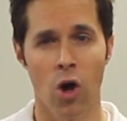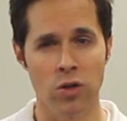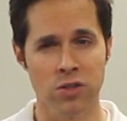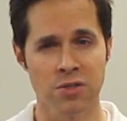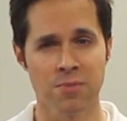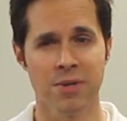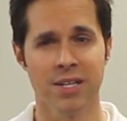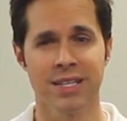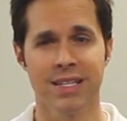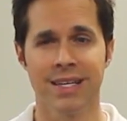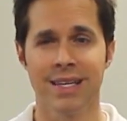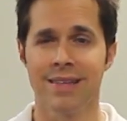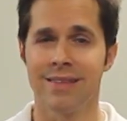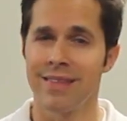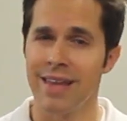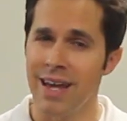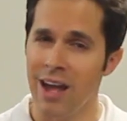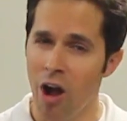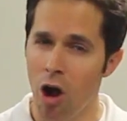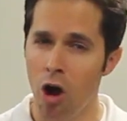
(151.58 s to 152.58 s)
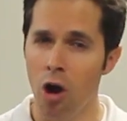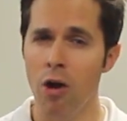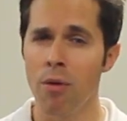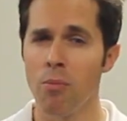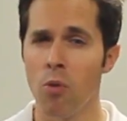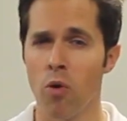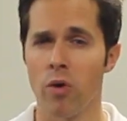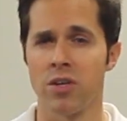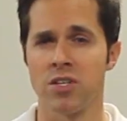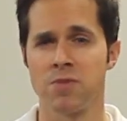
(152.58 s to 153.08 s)
Ultimately, they are
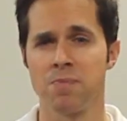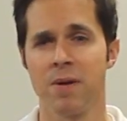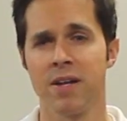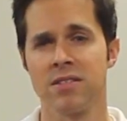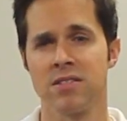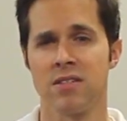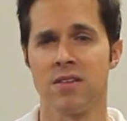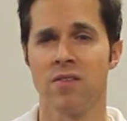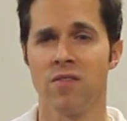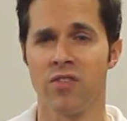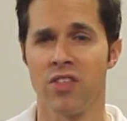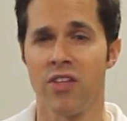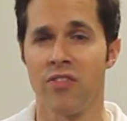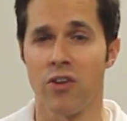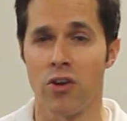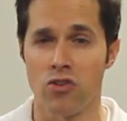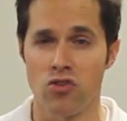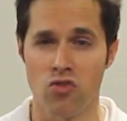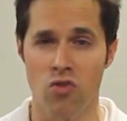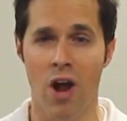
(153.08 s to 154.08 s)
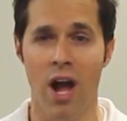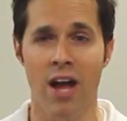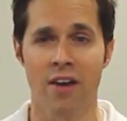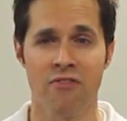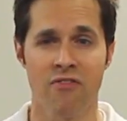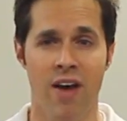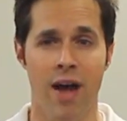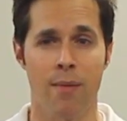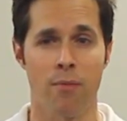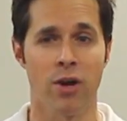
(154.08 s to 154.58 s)
more expensive than their dry
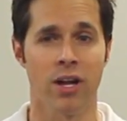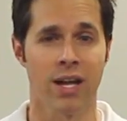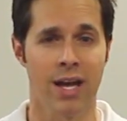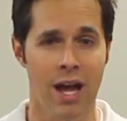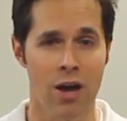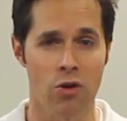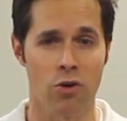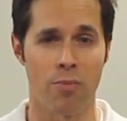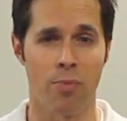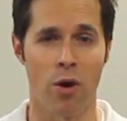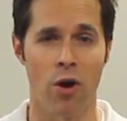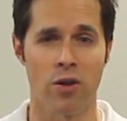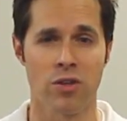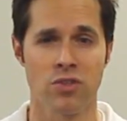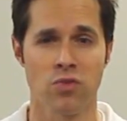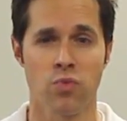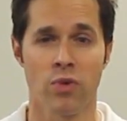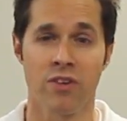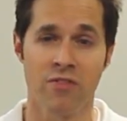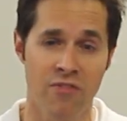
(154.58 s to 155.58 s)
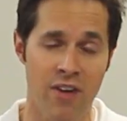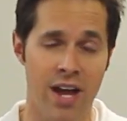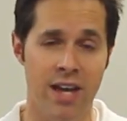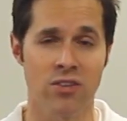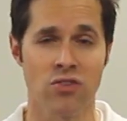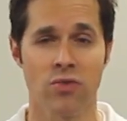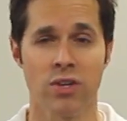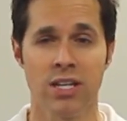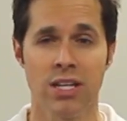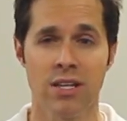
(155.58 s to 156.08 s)
fabric counterparts when
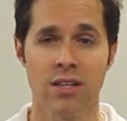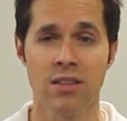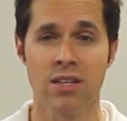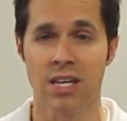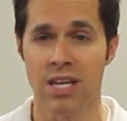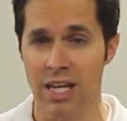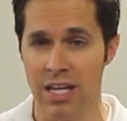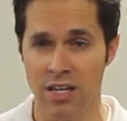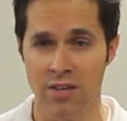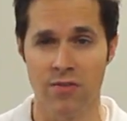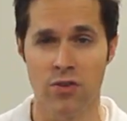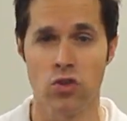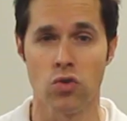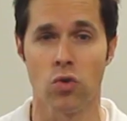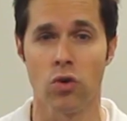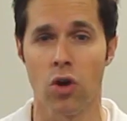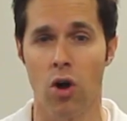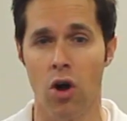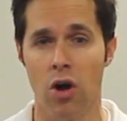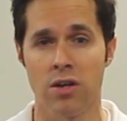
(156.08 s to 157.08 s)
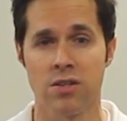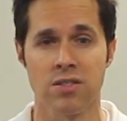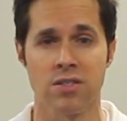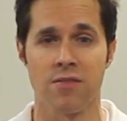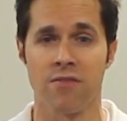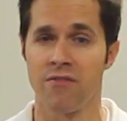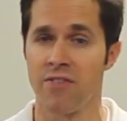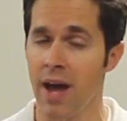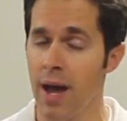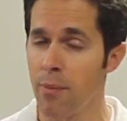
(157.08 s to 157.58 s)
factoring in the individual costs
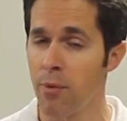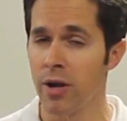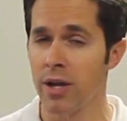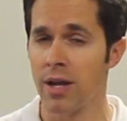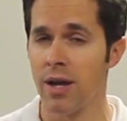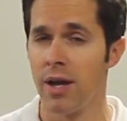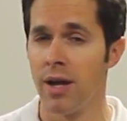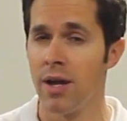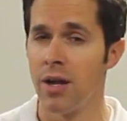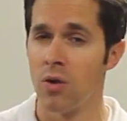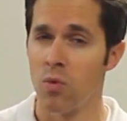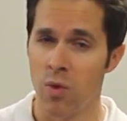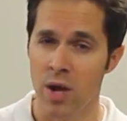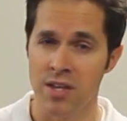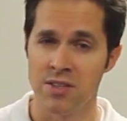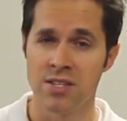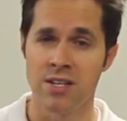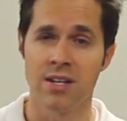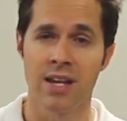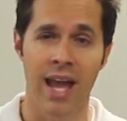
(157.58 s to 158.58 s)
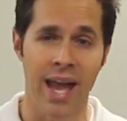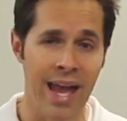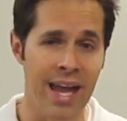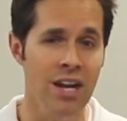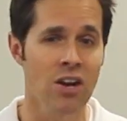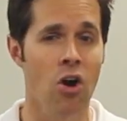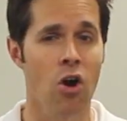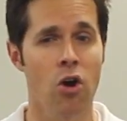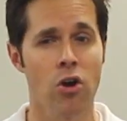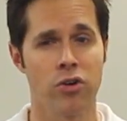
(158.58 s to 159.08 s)
of fabric, resin,
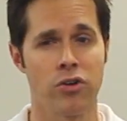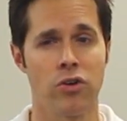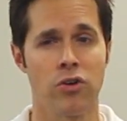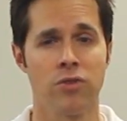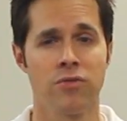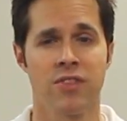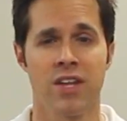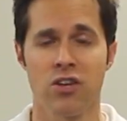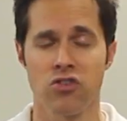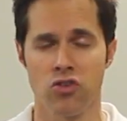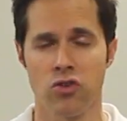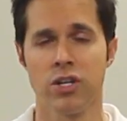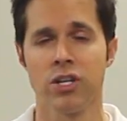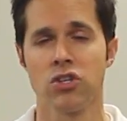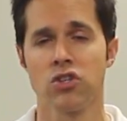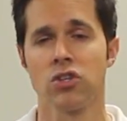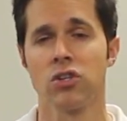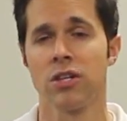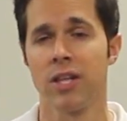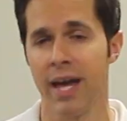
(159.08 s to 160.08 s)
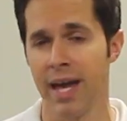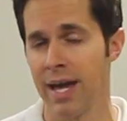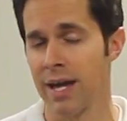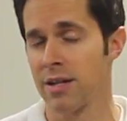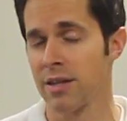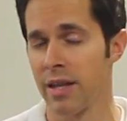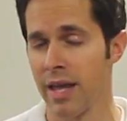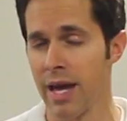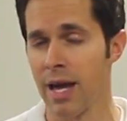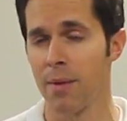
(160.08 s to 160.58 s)
and hardener that traditional
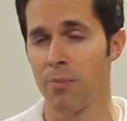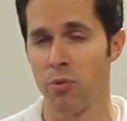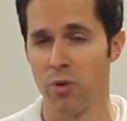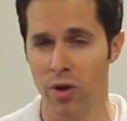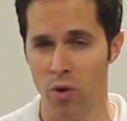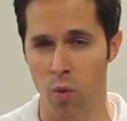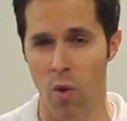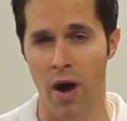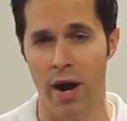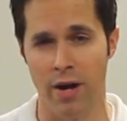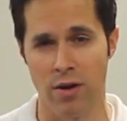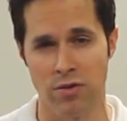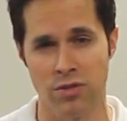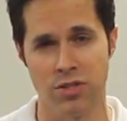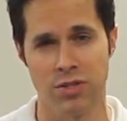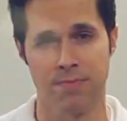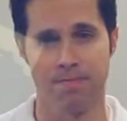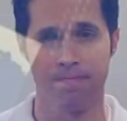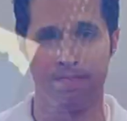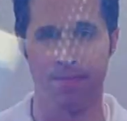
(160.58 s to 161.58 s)
hand layup requires.